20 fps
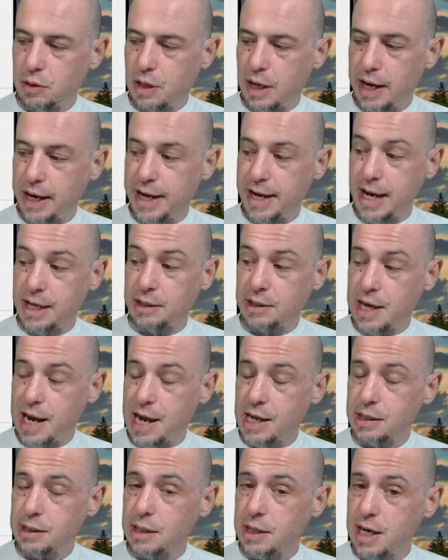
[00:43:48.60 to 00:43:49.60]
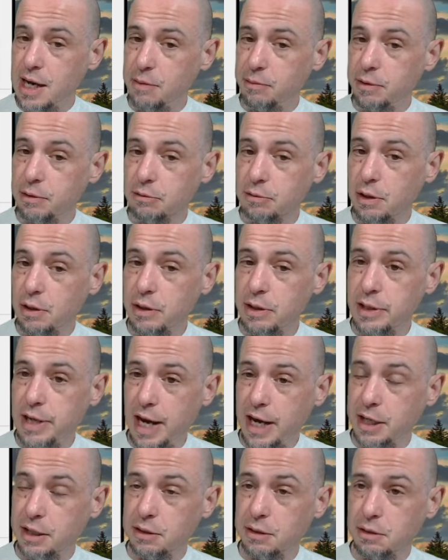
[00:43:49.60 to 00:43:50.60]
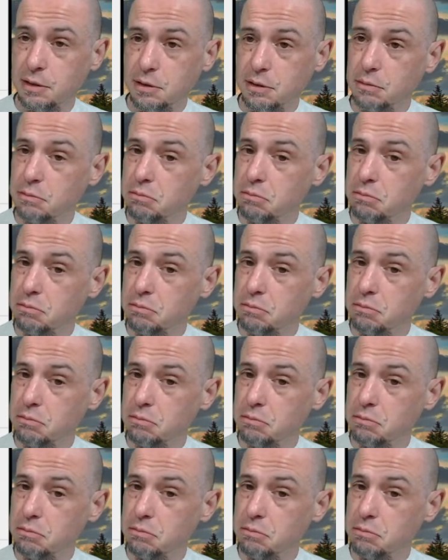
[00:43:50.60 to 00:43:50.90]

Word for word: I guess ask the game to roll the dice,